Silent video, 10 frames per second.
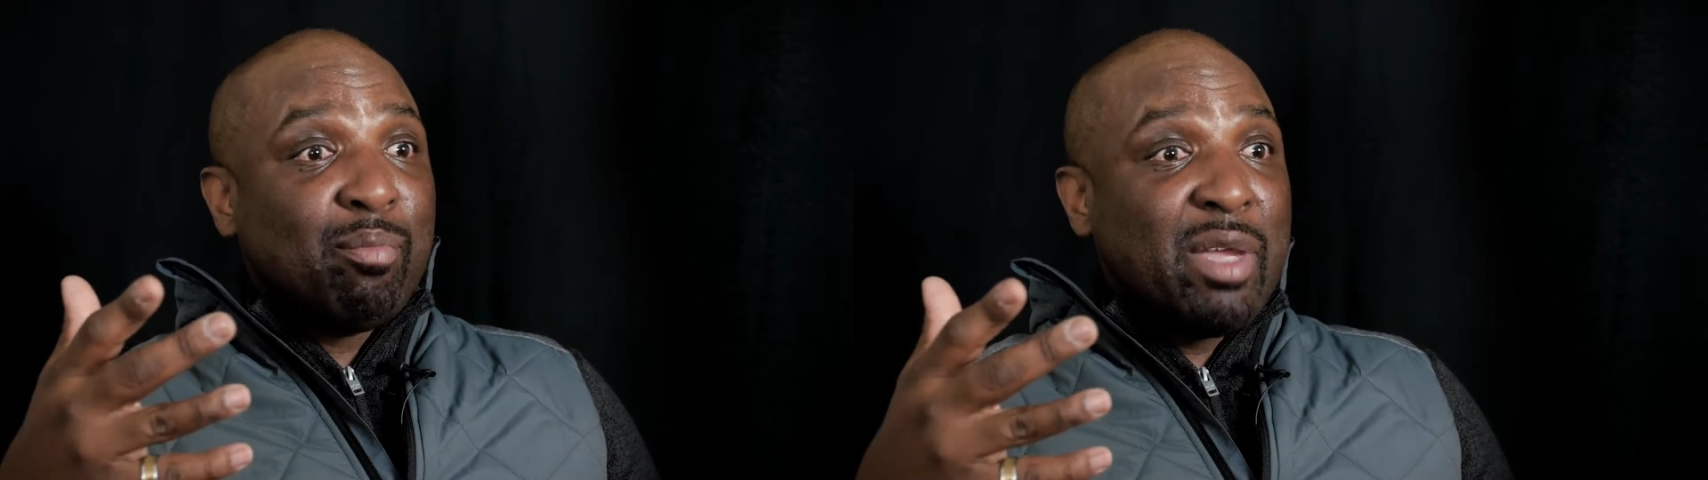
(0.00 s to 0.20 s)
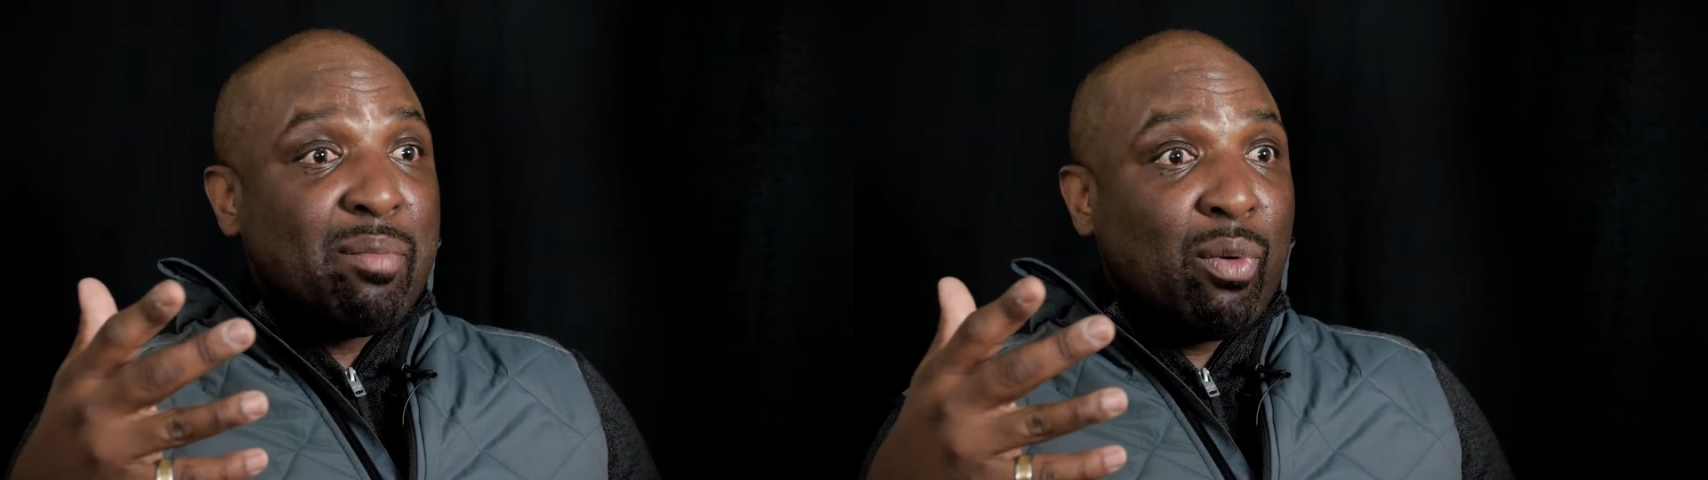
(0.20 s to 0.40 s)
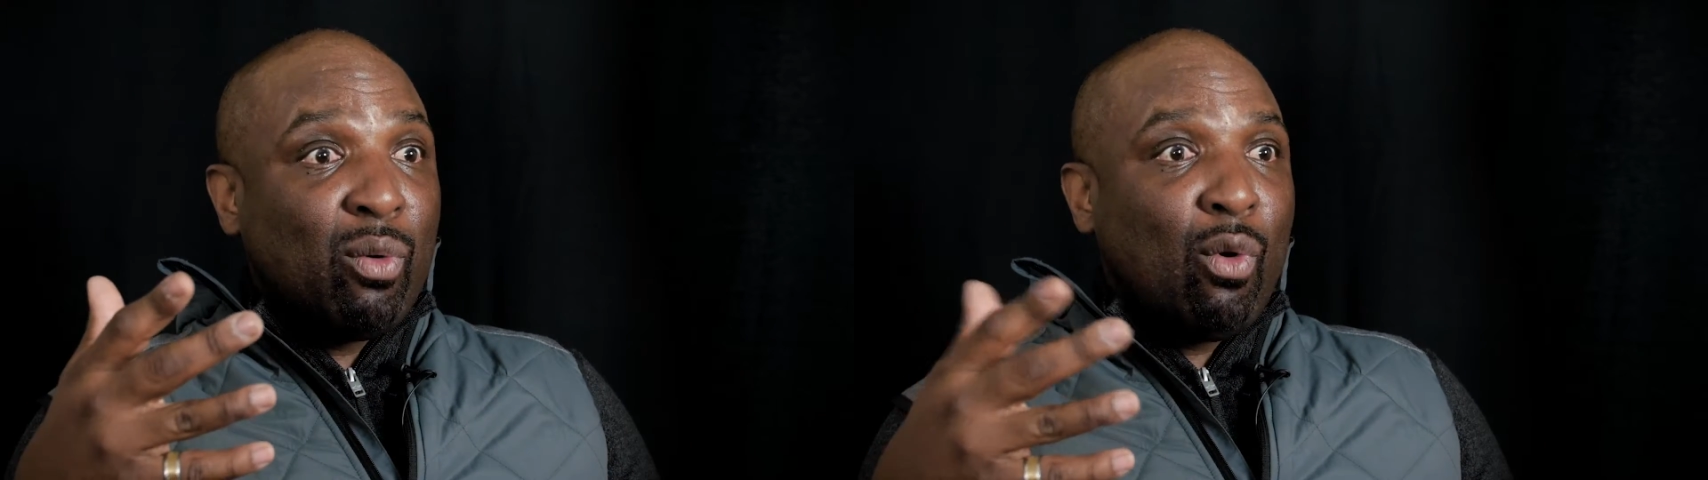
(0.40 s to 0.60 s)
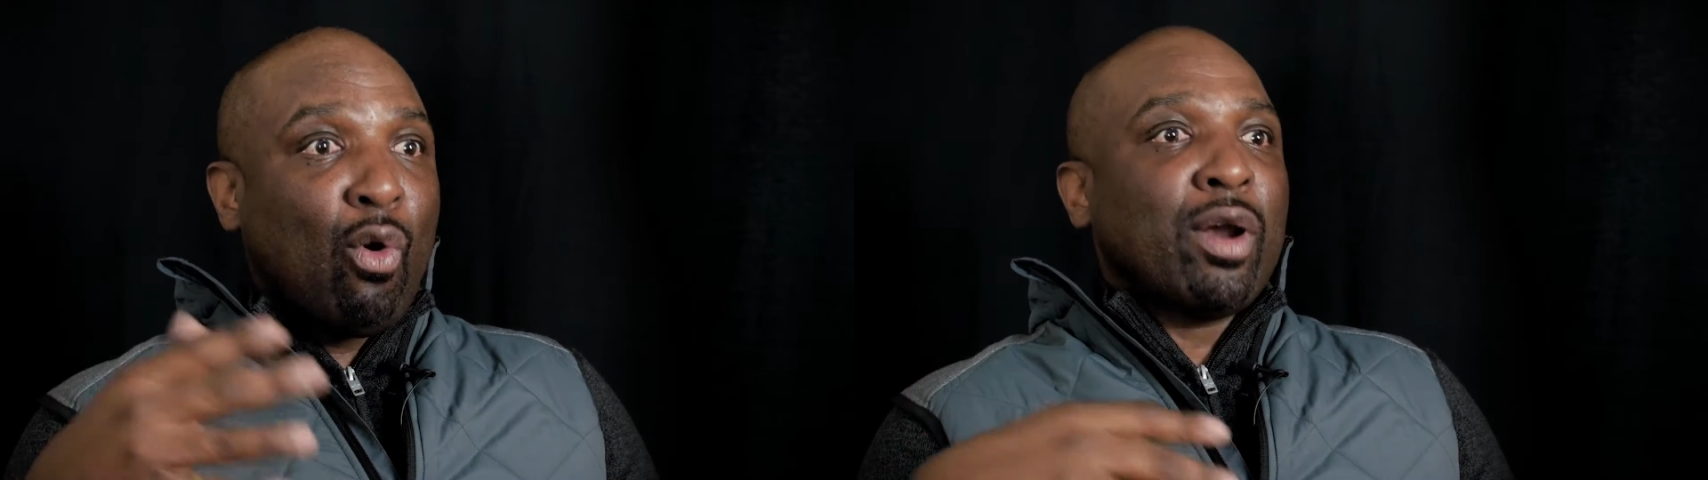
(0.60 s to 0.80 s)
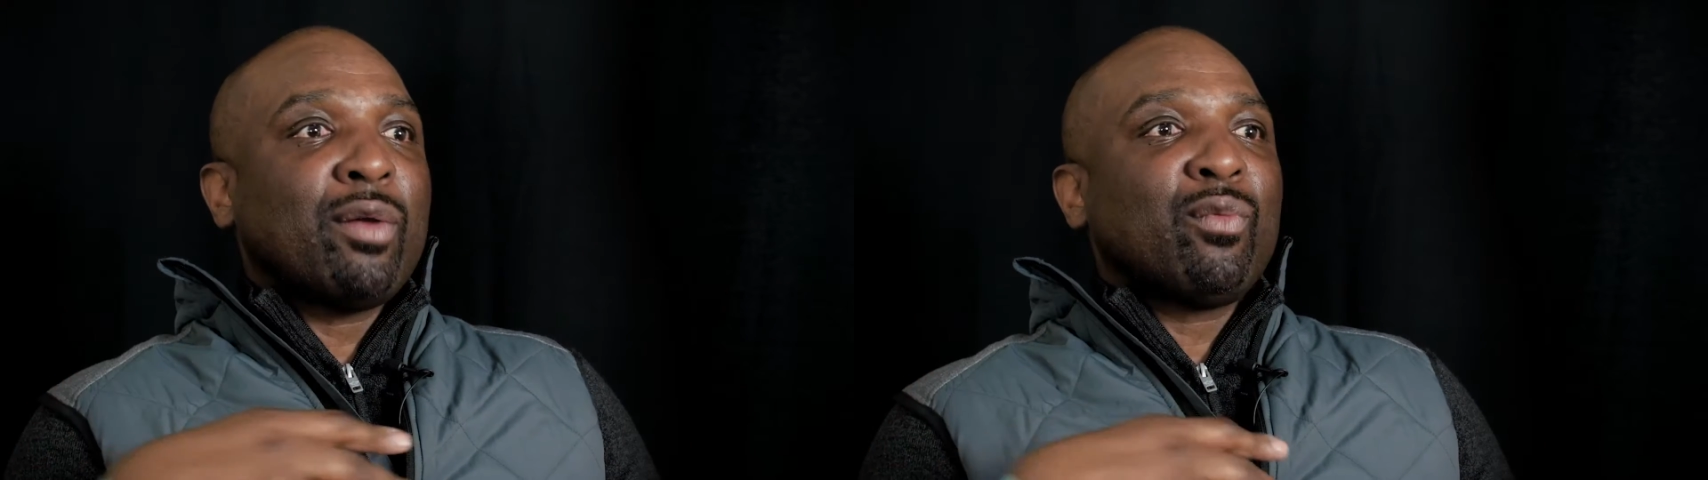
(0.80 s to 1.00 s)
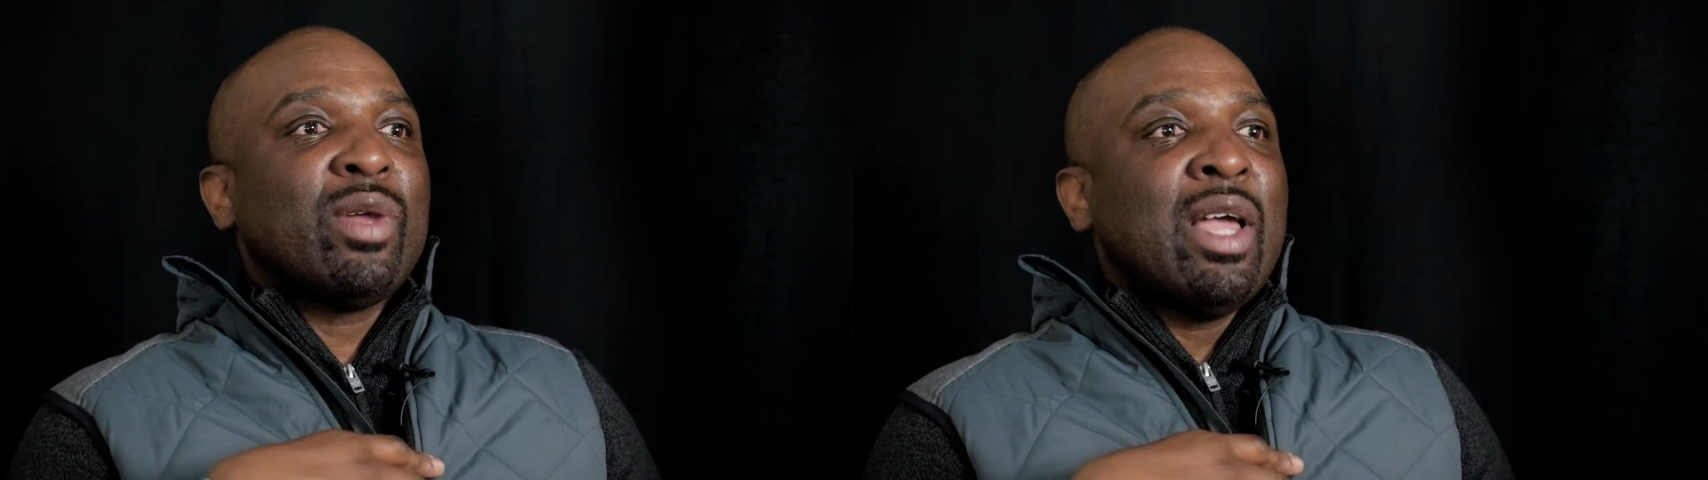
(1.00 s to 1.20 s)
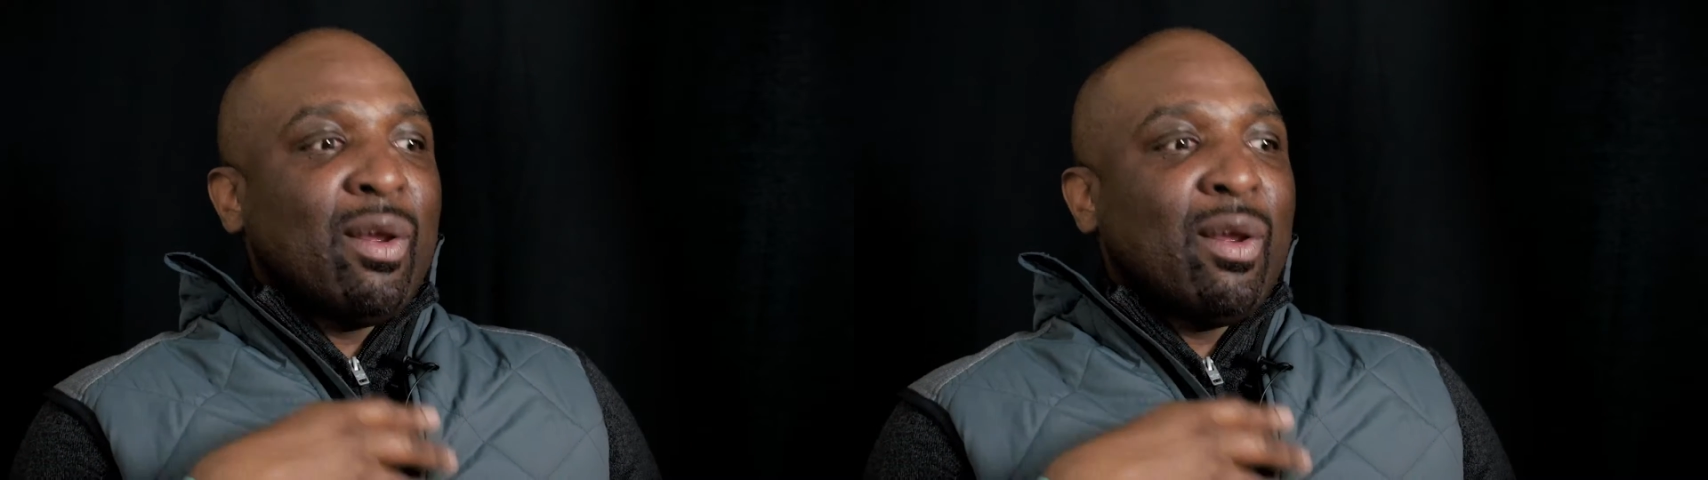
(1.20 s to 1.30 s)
people or to